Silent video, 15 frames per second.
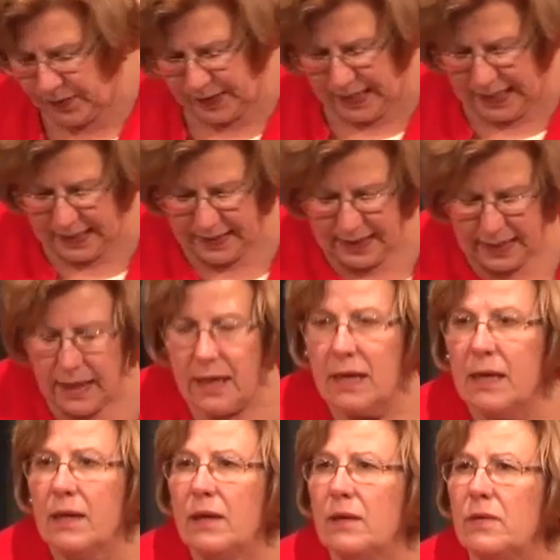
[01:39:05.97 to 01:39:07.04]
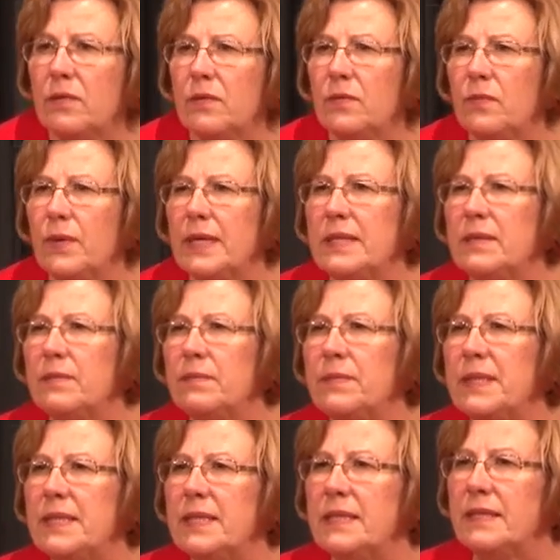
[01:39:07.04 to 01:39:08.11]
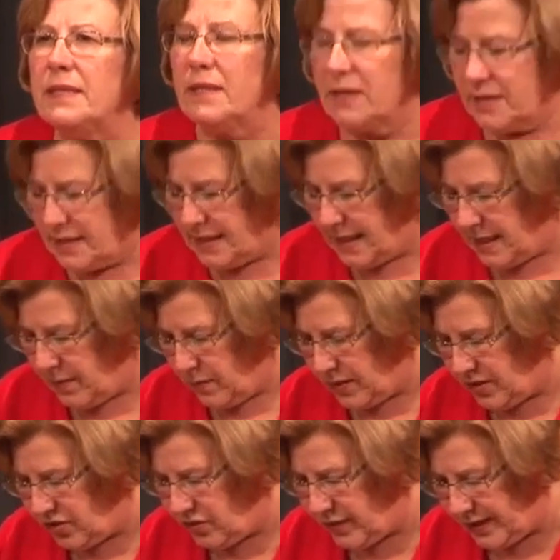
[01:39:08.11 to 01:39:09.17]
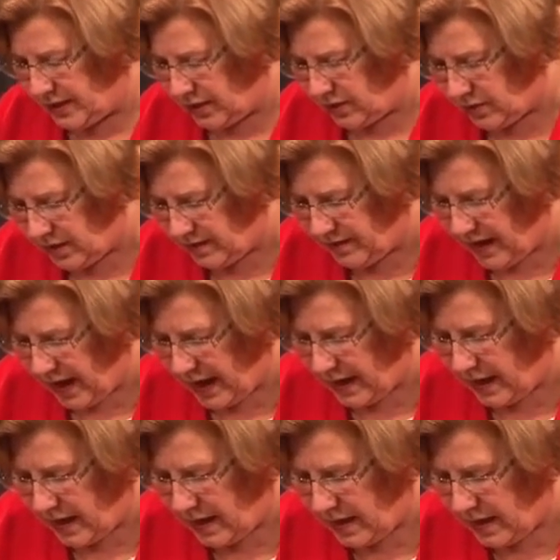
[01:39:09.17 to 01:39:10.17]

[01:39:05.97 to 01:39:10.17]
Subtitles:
can't think. Where's Mrs. Stanton? What street do you live on?